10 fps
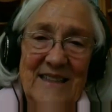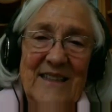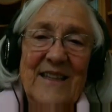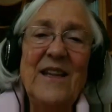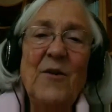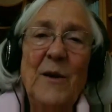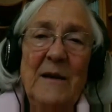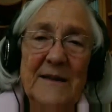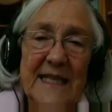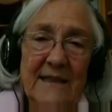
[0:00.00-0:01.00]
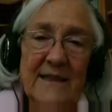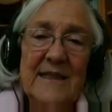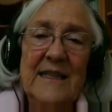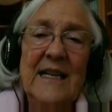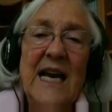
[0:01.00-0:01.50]
the real deal,
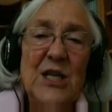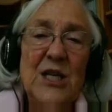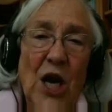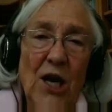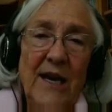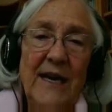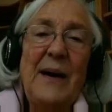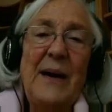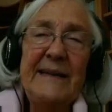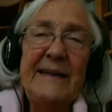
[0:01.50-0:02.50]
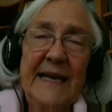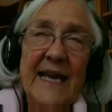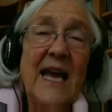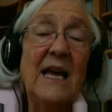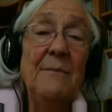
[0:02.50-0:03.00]
and talking about it, and